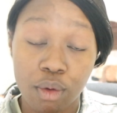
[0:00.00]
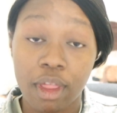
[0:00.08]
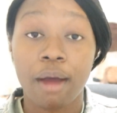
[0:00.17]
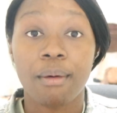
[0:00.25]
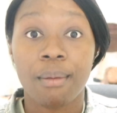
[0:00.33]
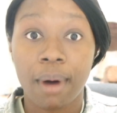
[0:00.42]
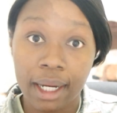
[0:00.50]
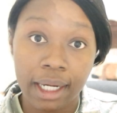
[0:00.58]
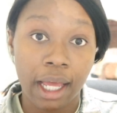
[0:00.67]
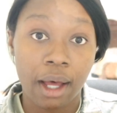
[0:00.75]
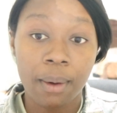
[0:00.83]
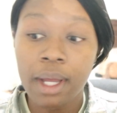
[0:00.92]
you know that
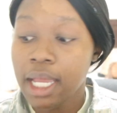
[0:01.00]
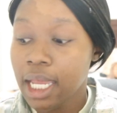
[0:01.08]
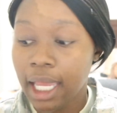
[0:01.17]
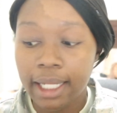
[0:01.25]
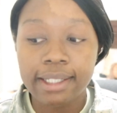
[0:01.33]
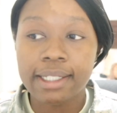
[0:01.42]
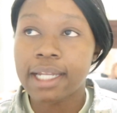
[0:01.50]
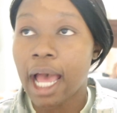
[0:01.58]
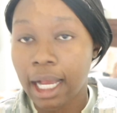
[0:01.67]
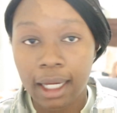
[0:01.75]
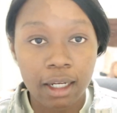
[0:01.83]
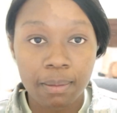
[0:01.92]
right now. It's
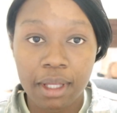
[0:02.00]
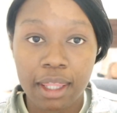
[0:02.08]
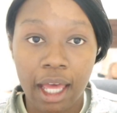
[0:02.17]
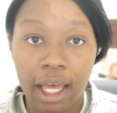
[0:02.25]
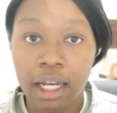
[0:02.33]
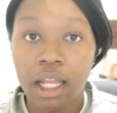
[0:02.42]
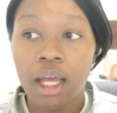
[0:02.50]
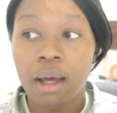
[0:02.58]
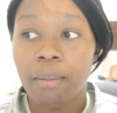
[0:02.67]
not gonna be that.